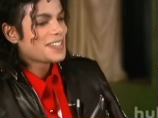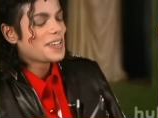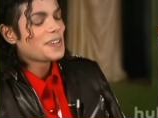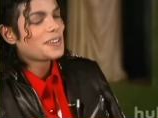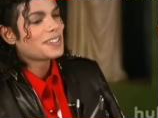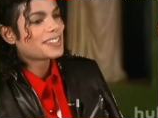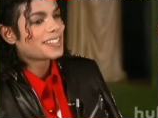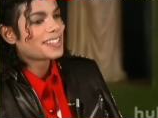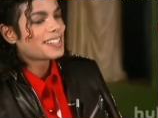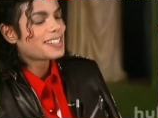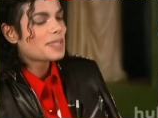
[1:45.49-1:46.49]
No,
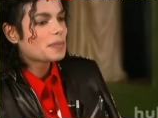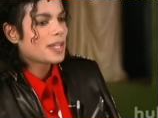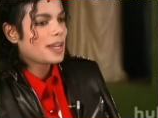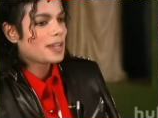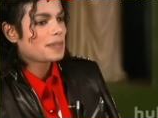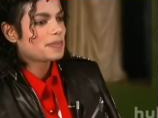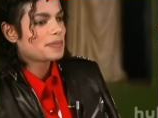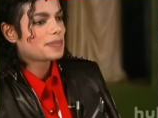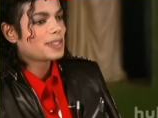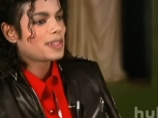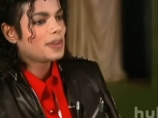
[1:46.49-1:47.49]
sometimes
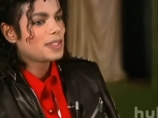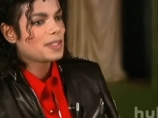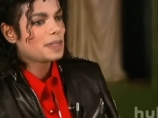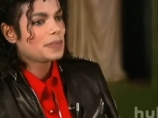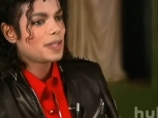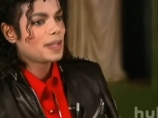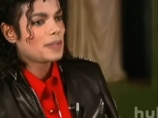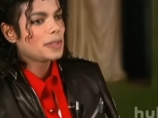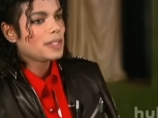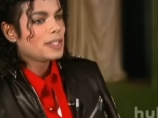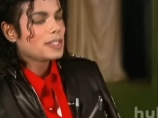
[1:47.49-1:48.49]
only sometimes.
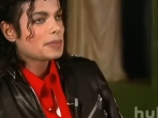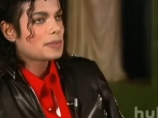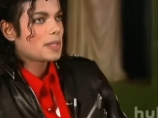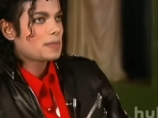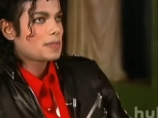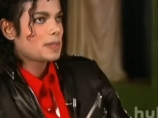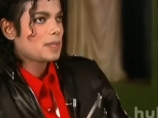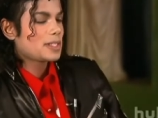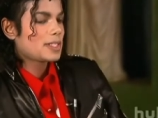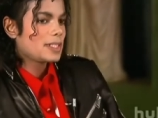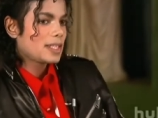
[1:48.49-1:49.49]
Sometimes I want
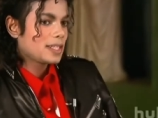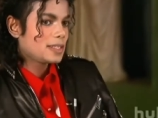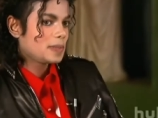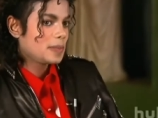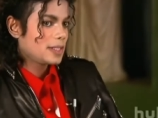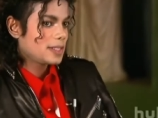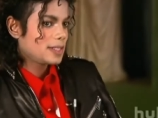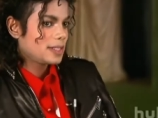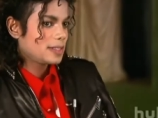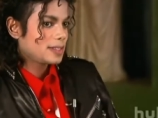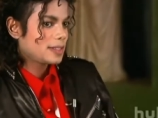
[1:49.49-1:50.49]
to sneak into
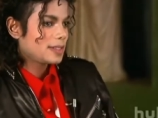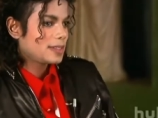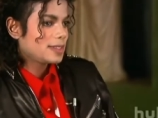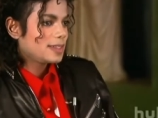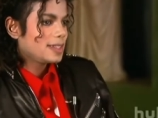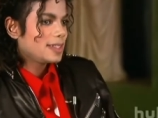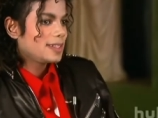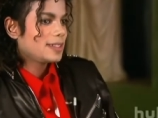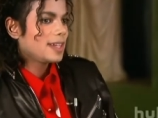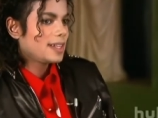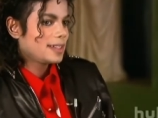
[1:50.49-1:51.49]
places
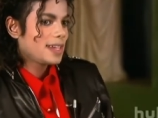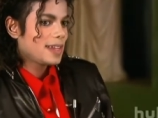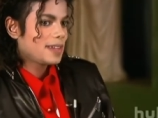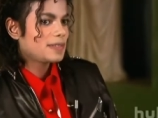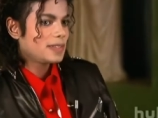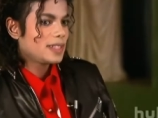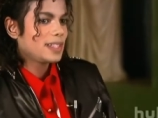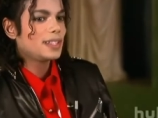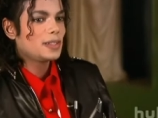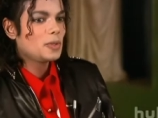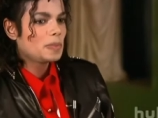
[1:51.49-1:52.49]
and not have
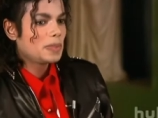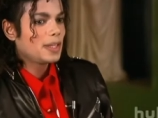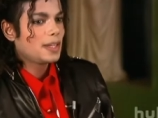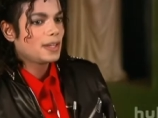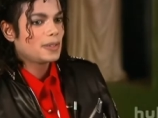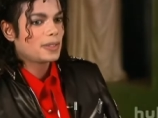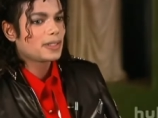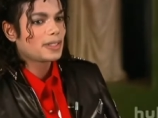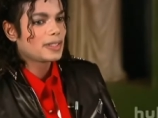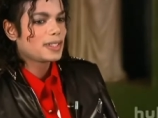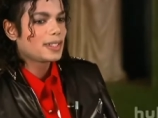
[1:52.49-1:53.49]
any hoopla or,
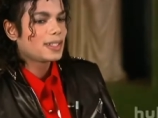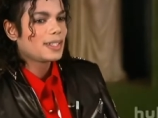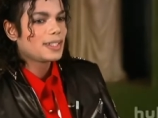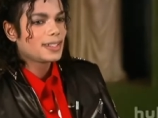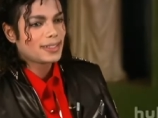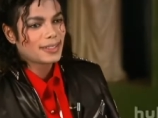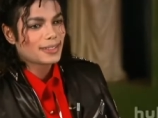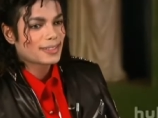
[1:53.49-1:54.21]
you know,